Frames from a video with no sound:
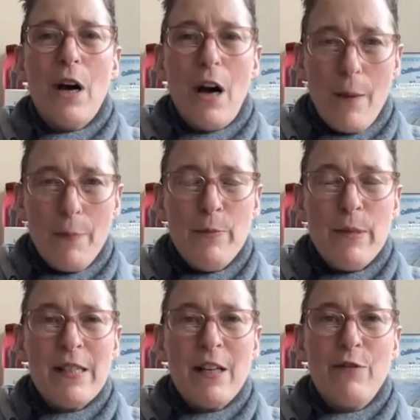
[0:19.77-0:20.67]

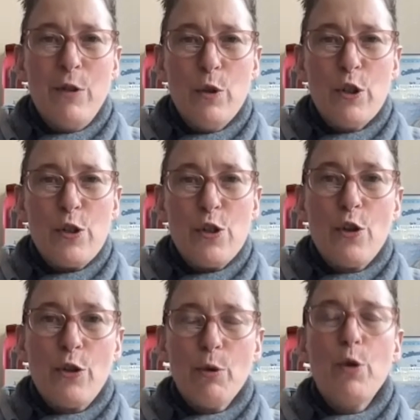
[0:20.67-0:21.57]
optimistic futures
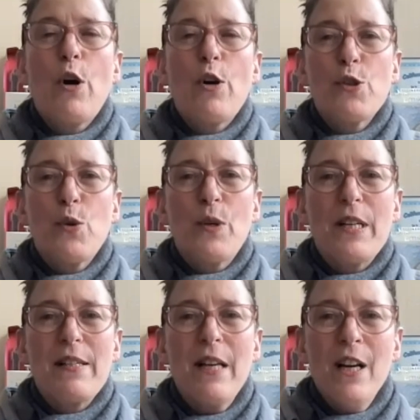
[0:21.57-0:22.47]
through our
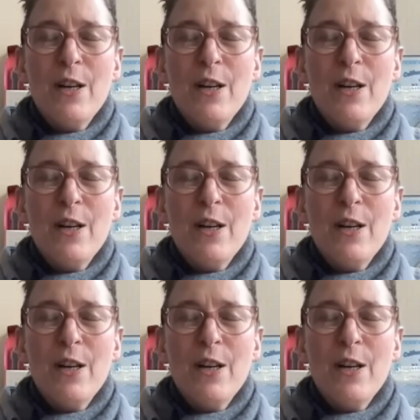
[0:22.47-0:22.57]
stories.